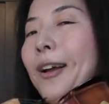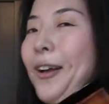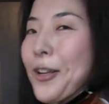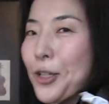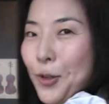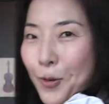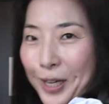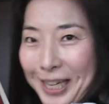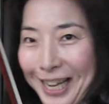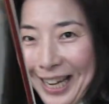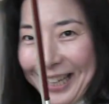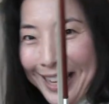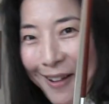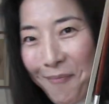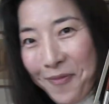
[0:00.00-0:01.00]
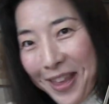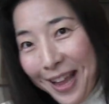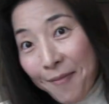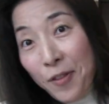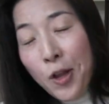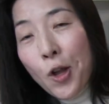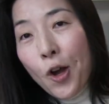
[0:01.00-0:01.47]
And so on like that,
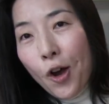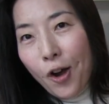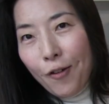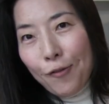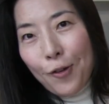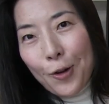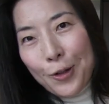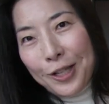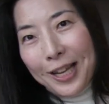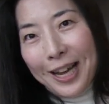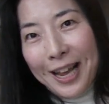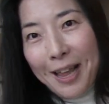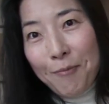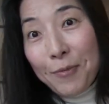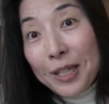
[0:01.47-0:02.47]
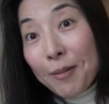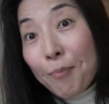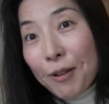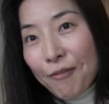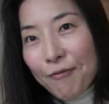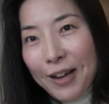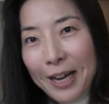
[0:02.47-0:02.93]
yeah. Of course, I am
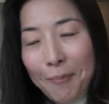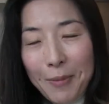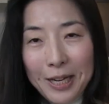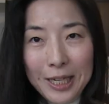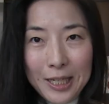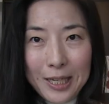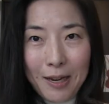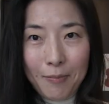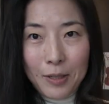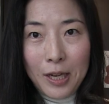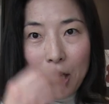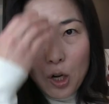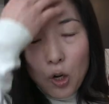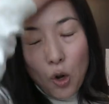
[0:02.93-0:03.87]
simplifying many steps.